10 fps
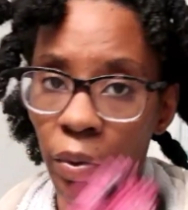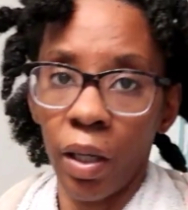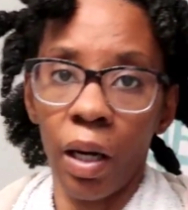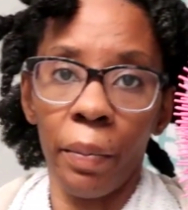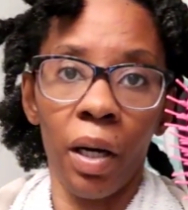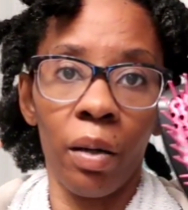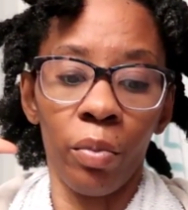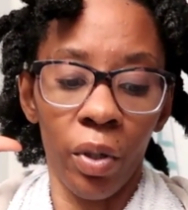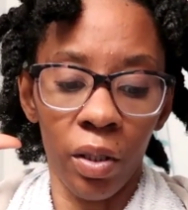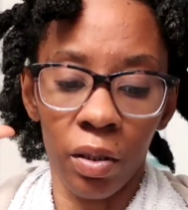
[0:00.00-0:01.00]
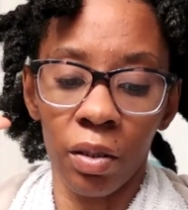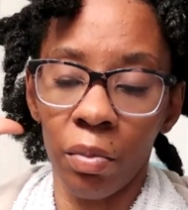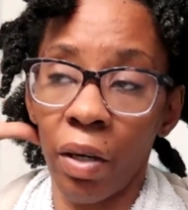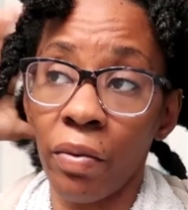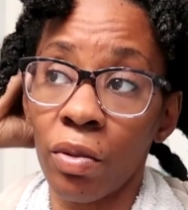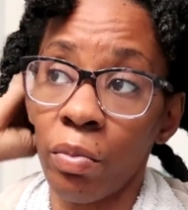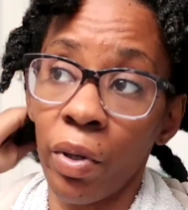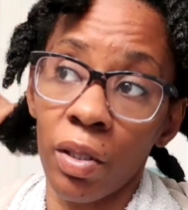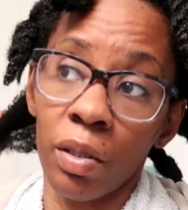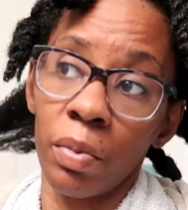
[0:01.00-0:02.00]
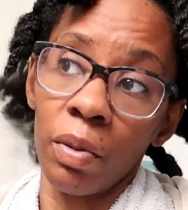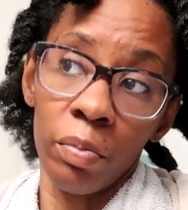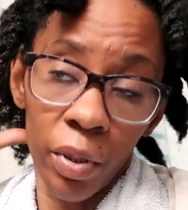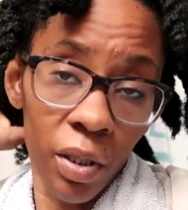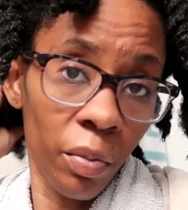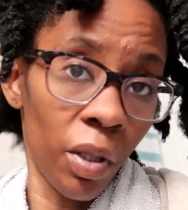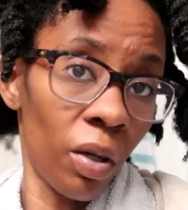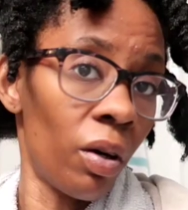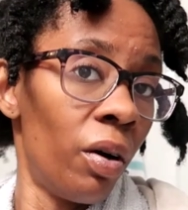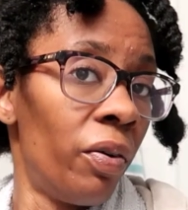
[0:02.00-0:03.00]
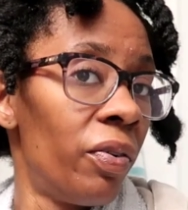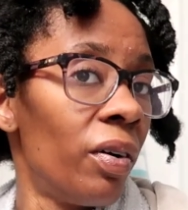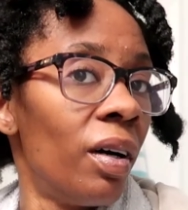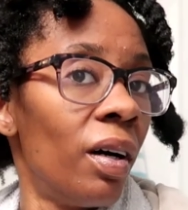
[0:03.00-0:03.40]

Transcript: went and got my own brush because them other two brushes be pissing me off.